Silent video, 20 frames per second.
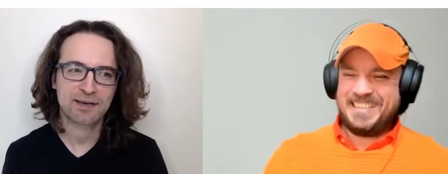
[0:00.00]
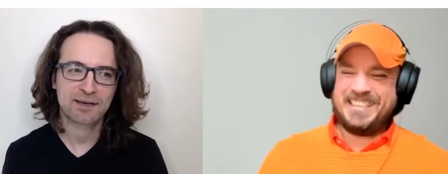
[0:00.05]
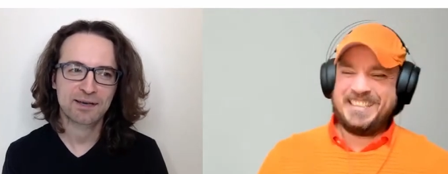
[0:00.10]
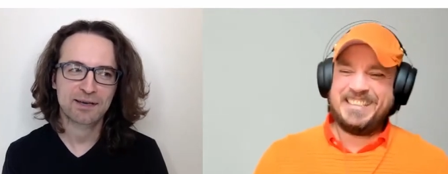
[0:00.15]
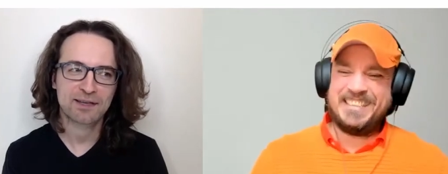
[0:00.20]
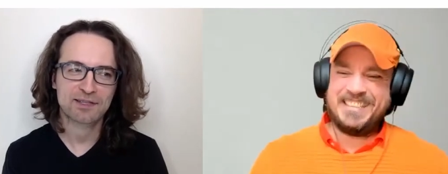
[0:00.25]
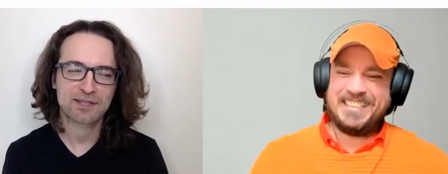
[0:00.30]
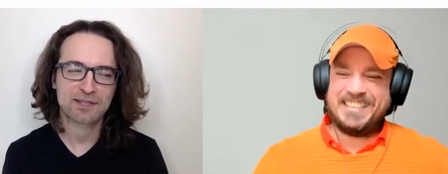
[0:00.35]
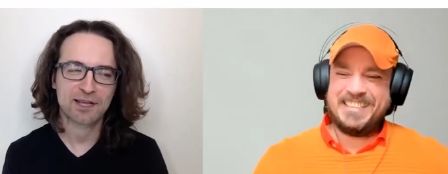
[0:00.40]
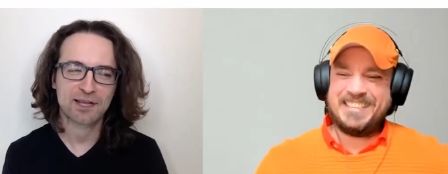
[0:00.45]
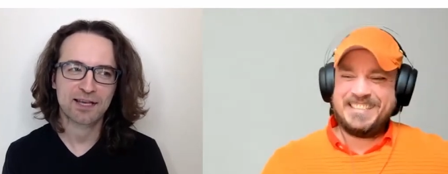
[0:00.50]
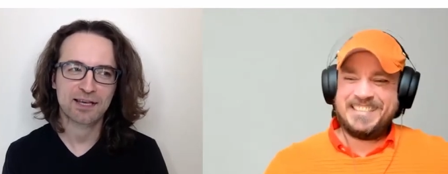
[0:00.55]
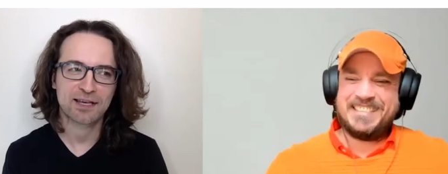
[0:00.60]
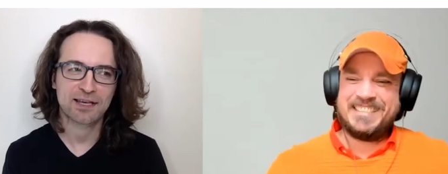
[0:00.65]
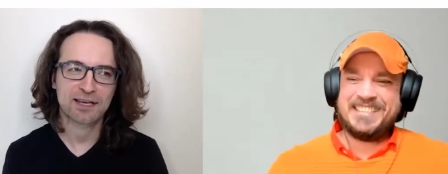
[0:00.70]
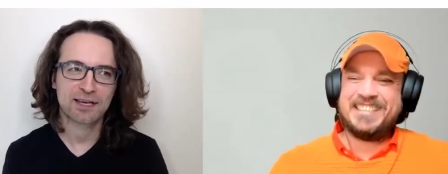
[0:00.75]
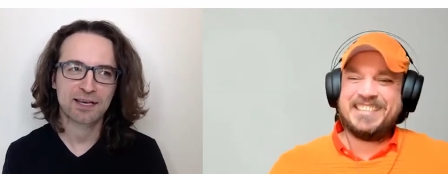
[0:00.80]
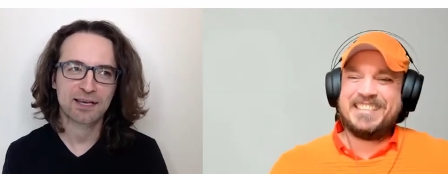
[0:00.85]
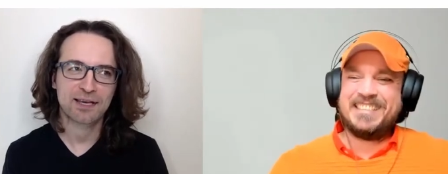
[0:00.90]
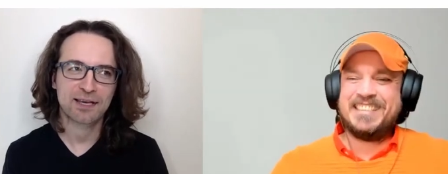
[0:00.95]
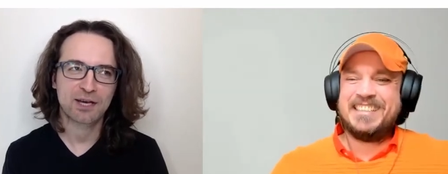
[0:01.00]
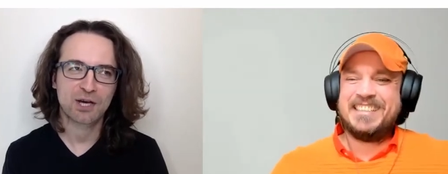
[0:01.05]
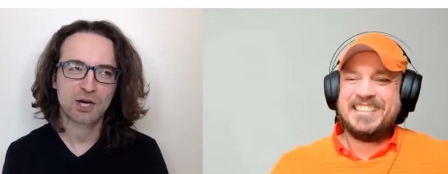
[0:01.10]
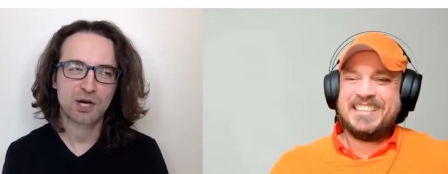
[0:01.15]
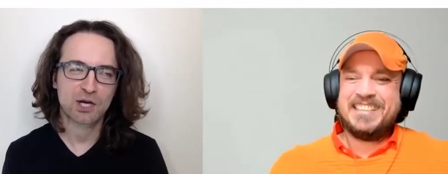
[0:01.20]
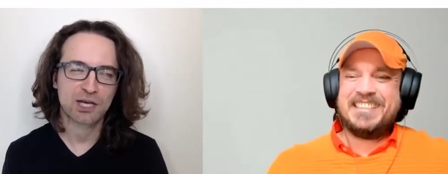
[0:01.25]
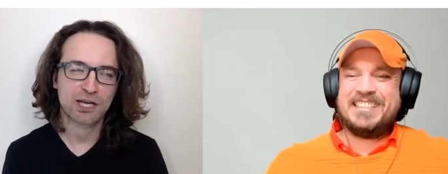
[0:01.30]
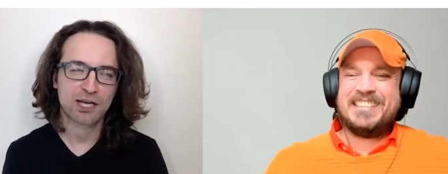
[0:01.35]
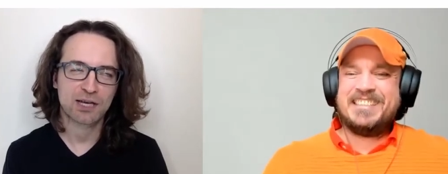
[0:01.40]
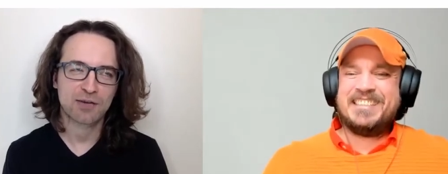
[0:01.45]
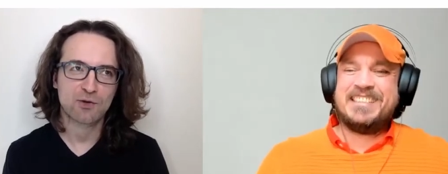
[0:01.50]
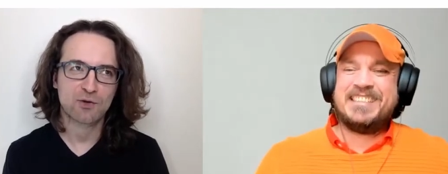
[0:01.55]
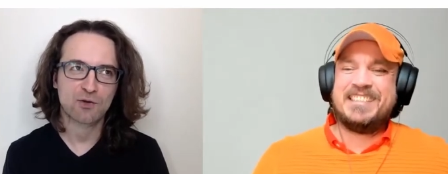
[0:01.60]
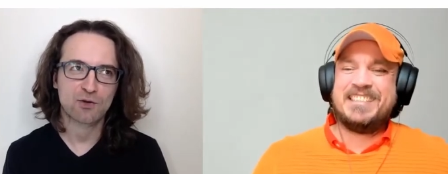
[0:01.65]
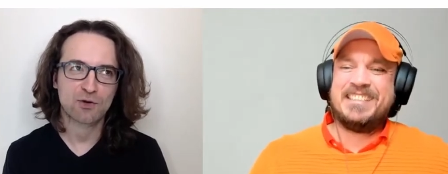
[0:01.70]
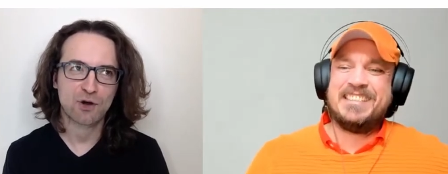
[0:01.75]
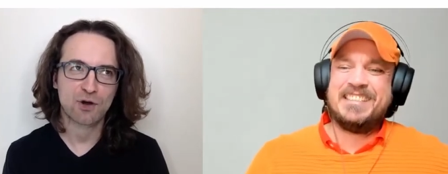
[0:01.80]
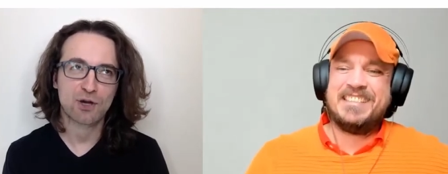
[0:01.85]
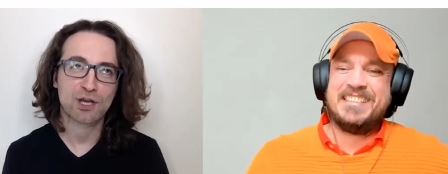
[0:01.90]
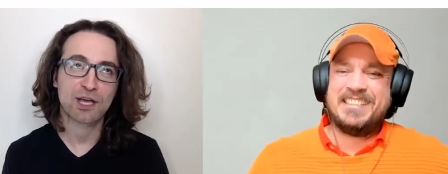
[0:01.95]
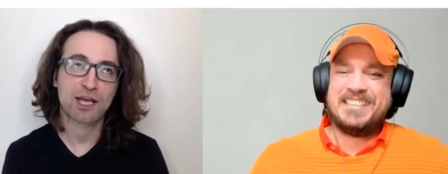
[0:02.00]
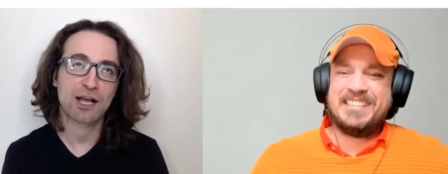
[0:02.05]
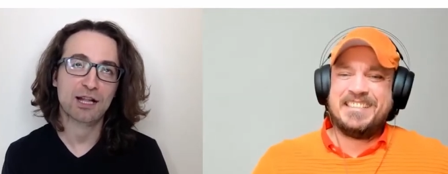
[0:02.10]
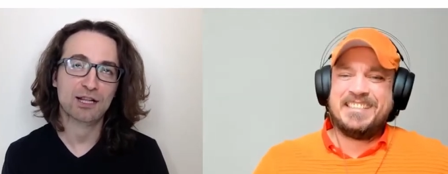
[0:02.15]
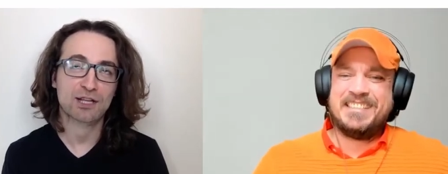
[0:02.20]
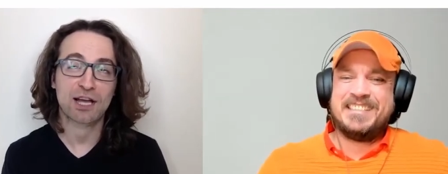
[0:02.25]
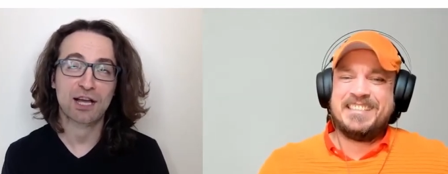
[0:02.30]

Speaker 1: it's like okay okay I'll,